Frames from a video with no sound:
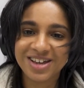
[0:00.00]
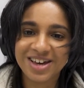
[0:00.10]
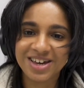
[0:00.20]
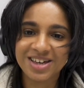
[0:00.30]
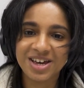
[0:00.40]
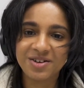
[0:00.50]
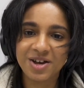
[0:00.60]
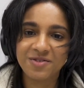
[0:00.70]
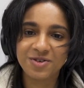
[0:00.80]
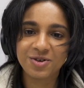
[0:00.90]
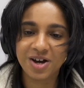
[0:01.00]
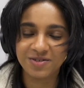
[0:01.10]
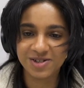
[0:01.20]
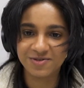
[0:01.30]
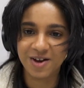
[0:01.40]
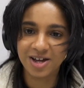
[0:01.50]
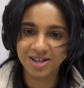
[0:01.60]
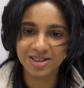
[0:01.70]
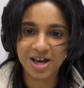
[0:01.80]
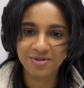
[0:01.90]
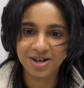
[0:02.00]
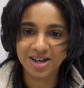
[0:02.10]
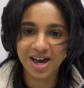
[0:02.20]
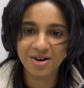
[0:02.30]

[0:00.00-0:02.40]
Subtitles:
Like, if you kind of define it that way,